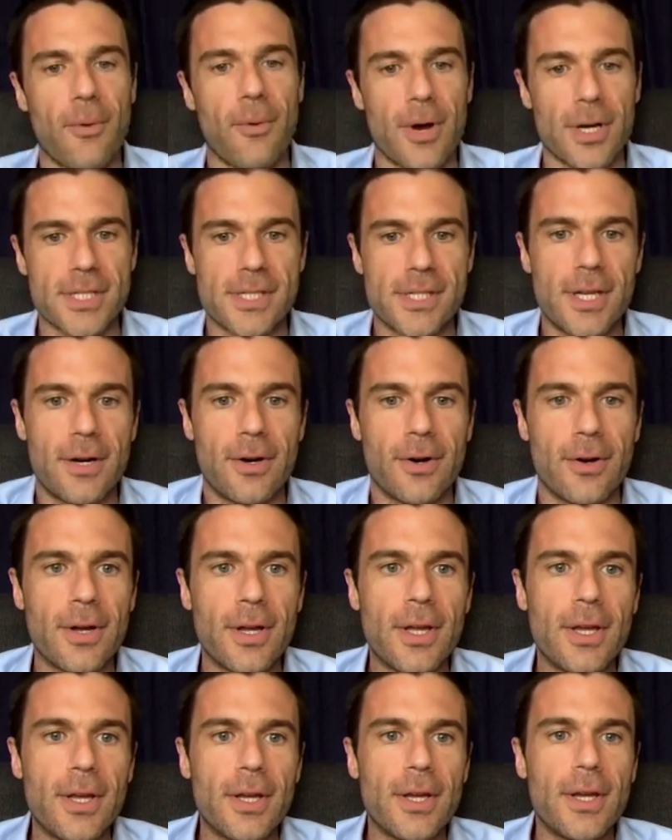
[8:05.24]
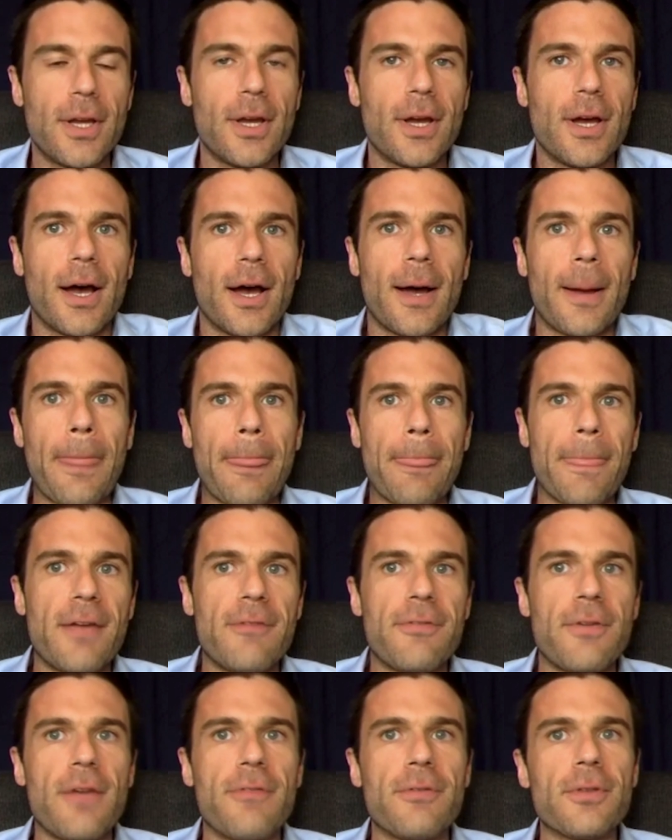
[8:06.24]
was zero.
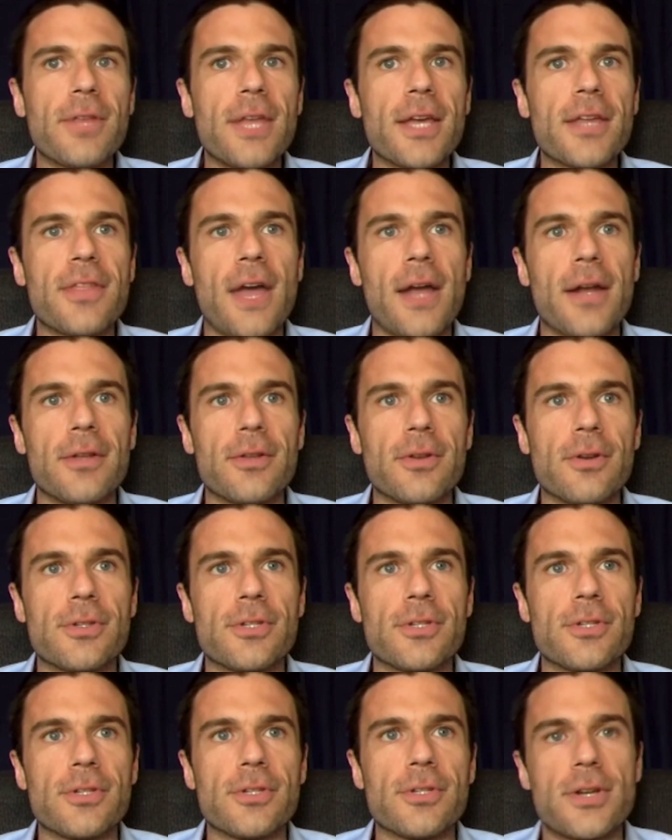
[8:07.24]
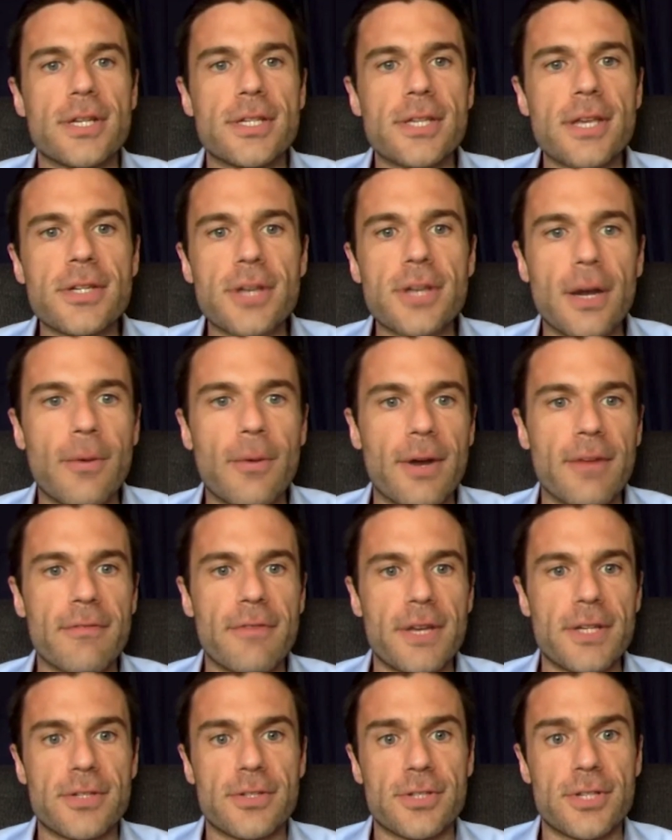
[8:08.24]
If you take that into consideration, essentially what
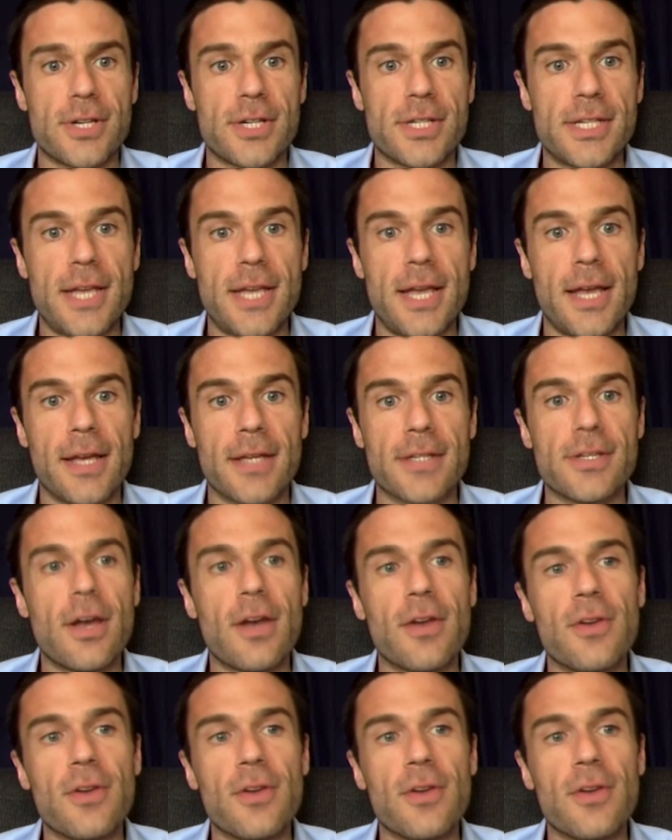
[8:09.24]
investors are saying is,